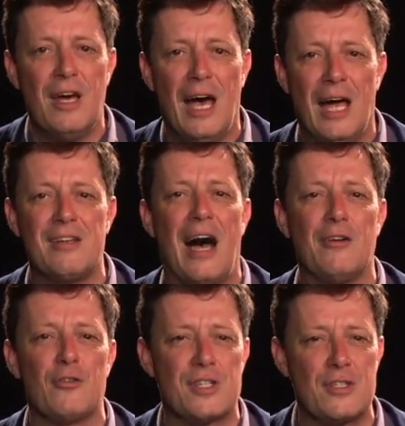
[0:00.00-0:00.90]
and
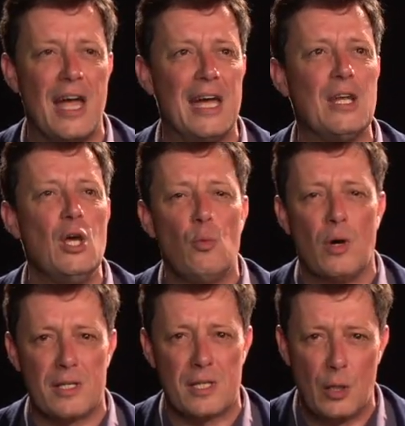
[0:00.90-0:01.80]
understand
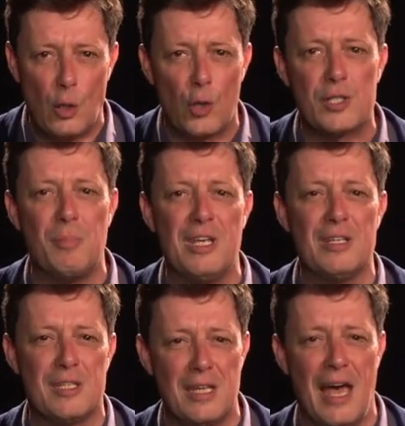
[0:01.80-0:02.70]
what is not being
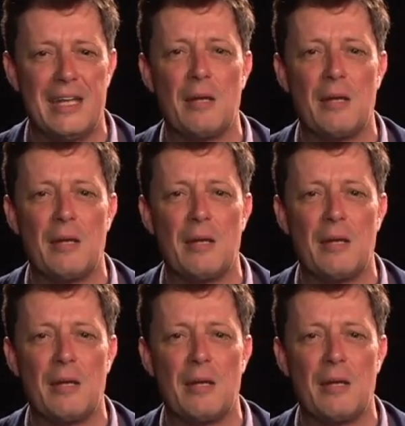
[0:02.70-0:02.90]
said,